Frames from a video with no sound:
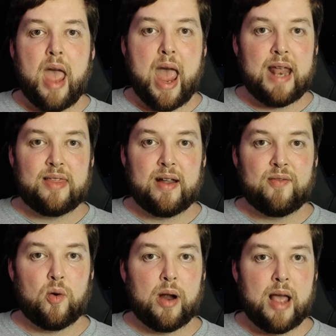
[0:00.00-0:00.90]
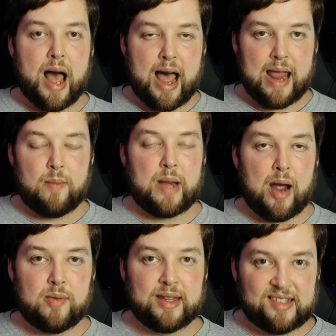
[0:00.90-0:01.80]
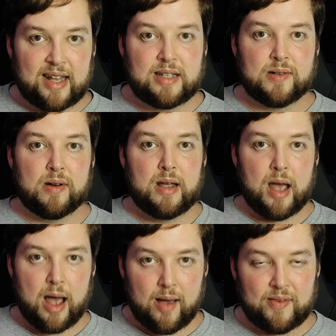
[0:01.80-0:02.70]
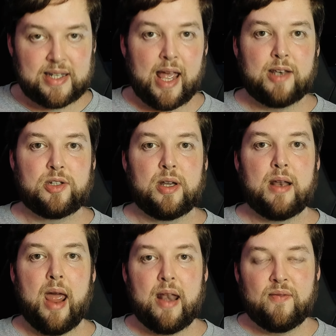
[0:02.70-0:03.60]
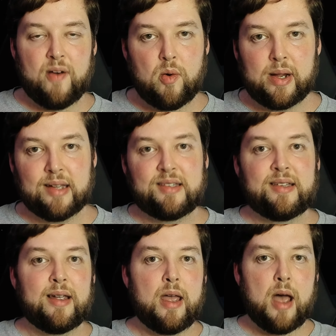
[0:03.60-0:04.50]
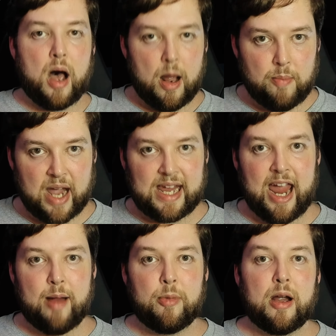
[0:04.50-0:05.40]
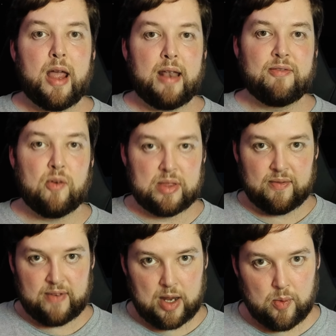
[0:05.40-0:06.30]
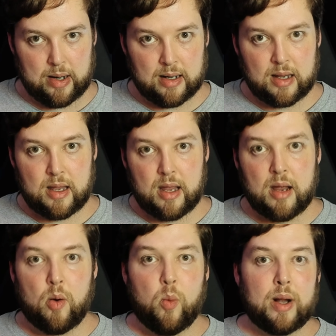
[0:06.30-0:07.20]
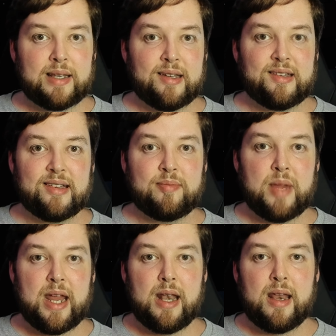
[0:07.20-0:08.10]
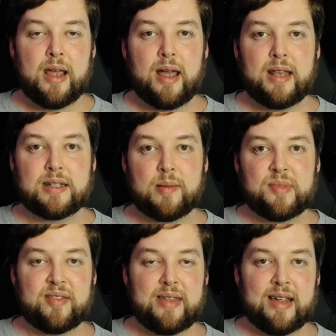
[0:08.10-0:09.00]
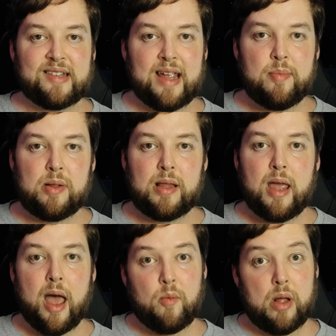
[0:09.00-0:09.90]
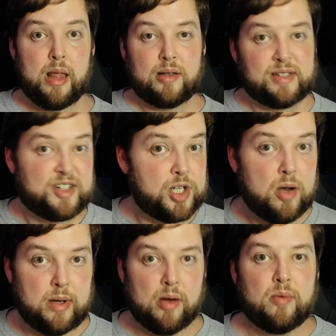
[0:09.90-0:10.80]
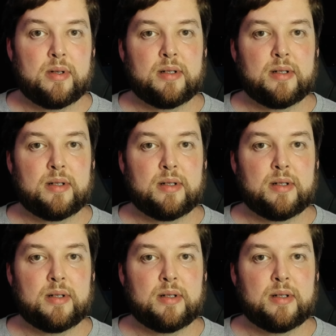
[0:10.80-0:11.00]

and therefore I am now the center of attention and focus on my camera and for the viewer. What does this mean in terms of the example? Well, I'll just show you.